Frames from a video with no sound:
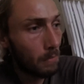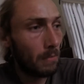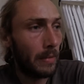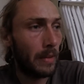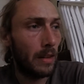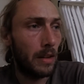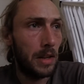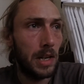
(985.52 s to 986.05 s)
it
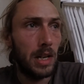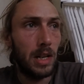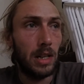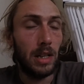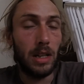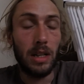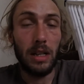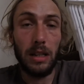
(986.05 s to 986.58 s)

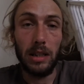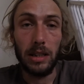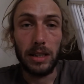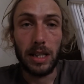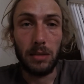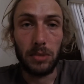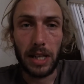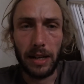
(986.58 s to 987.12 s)

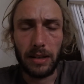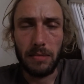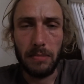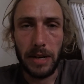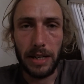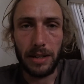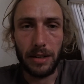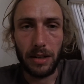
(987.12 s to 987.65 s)
comes down to me
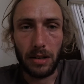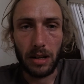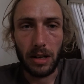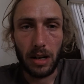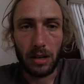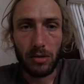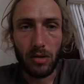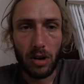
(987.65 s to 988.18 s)
to do the
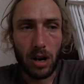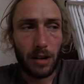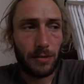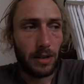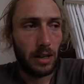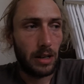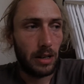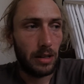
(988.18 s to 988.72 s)
hard graft,
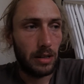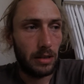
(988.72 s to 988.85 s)
you know,